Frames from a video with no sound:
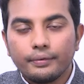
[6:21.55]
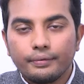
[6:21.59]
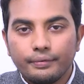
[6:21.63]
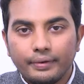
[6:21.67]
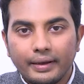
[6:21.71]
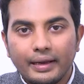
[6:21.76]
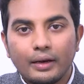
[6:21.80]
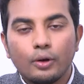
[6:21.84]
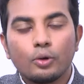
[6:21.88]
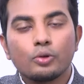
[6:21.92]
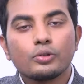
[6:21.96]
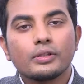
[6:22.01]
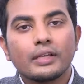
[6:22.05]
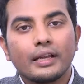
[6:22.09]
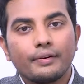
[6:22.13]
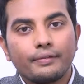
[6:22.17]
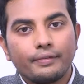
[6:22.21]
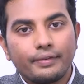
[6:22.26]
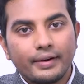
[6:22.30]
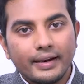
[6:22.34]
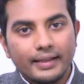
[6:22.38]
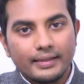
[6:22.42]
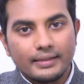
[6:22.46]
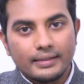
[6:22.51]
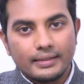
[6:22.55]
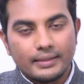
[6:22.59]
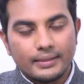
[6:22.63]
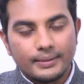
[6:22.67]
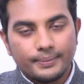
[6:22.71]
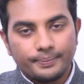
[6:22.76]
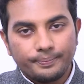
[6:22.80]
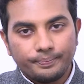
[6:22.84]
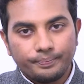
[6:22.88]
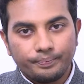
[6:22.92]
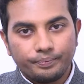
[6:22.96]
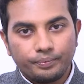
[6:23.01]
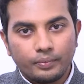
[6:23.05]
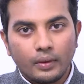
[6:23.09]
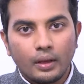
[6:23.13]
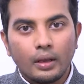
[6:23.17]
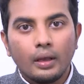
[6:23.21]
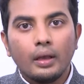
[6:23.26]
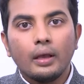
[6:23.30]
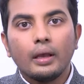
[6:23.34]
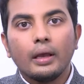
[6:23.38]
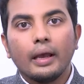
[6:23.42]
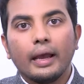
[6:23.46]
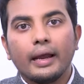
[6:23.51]
fellows and friends,
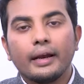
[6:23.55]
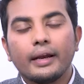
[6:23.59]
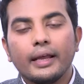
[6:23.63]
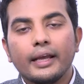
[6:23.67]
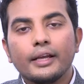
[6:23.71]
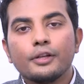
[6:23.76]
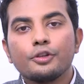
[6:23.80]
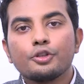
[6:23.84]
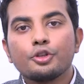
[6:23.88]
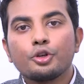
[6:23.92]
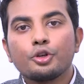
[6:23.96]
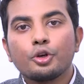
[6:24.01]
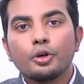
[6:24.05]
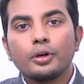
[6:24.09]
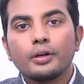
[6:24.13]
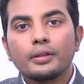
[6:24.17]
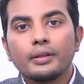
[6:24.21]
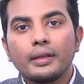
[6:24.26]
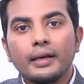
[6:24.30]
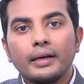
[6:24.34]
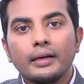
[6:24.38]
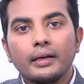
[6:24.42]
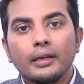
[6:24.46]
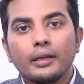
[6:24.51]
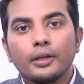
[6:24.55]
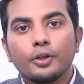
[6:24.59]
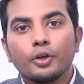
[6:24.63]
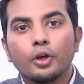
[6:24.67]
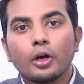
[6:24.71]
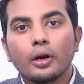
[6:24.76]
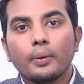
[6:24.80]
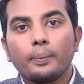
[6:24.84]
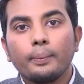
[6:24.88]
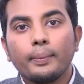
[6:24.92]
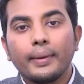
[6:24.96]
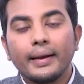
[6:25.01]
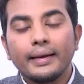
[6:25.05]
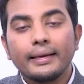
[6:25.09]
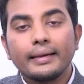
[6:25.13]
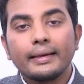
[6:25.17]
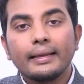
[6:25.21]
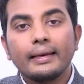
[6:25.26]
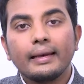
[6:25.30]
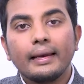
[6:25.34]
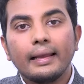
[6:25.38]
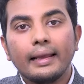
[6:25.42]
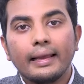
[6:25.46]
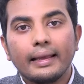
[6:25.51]
and ensure that your
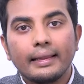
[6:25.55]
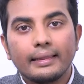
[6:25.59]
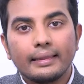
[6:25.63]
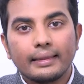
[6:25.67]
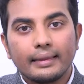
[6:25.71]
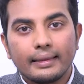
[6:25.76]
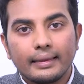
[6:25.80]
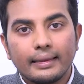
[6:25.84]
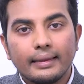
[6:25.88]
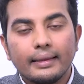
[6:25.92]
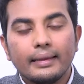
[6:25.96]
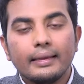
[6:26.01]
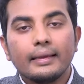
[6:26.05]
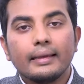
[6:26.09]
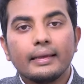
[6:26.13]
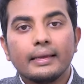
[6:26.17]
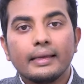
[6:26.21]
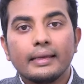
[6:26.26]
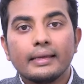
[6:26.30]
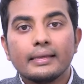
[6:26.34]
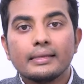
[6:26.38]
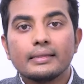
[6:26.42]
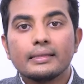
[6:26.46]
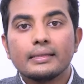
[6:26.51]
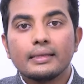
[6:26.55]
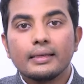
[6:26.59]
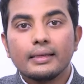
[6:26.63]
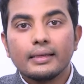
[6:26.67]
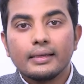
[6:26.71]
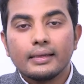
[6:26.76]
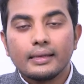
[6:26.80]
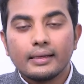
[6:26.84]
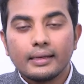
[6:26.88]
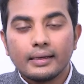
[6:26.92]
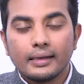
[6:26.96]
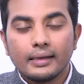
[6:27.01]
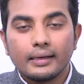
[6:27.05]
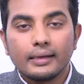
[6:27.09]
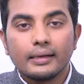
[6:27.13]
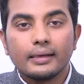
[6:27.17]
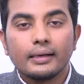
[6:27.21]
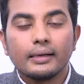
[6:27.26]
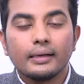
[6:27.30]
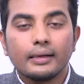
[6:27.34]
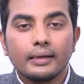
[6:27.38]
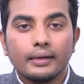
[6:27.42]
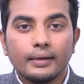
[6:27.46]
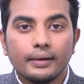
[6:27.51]
mental health is
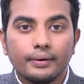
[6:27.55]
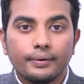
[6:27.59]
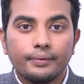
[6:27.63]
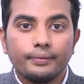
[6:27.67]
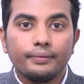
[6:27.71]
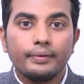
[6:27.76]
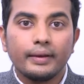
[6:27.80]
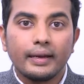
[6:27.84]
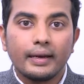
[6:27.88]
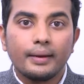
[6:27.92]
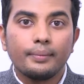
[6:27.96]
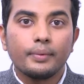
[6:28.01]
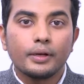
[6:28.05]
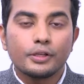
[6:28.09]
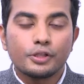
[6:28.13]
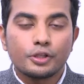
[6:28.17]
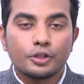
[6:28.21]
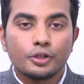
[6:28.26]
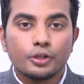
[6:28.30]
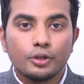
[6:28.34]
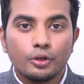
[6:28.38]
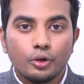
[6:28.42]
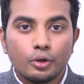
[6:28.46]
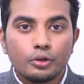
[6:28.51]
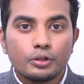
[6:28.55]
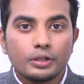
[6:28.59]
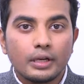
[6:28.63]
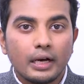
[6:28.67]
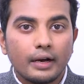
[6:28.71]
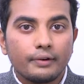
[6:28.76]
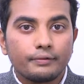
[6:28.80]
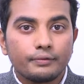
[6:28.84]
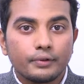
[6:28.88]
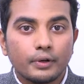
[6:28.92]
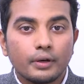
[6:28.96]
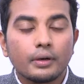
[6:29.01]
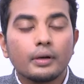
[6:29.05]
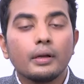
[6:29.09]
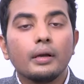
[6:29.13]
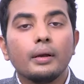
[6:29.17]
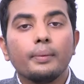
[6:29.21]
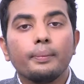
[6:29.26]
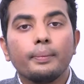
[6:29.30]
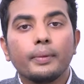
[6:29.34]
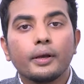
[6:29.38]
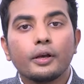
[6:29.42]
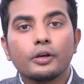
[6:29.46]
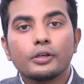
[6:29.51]
very much looked after,
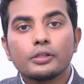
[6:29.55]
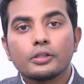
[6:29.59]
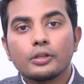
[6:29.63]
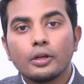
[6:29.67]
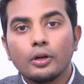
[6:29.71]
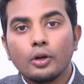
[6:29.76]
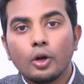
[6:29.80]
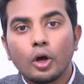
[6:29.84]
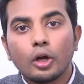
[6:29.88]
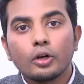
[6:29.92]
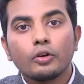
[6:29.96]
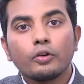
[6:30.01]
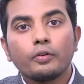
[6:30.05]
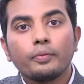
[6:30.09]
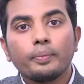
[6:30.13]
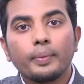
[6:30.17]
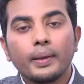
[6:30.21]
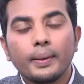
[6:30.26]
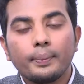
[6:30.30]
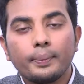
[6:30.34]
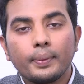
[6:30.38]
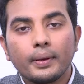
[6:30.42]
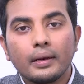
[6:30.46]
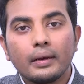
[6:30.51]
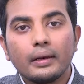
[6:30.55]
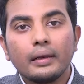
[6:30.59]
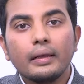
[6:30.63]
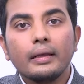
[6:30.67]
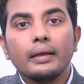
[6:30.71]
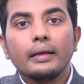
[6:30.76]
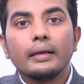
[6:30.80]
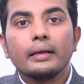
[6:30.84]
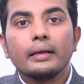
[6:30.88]
because a lot of people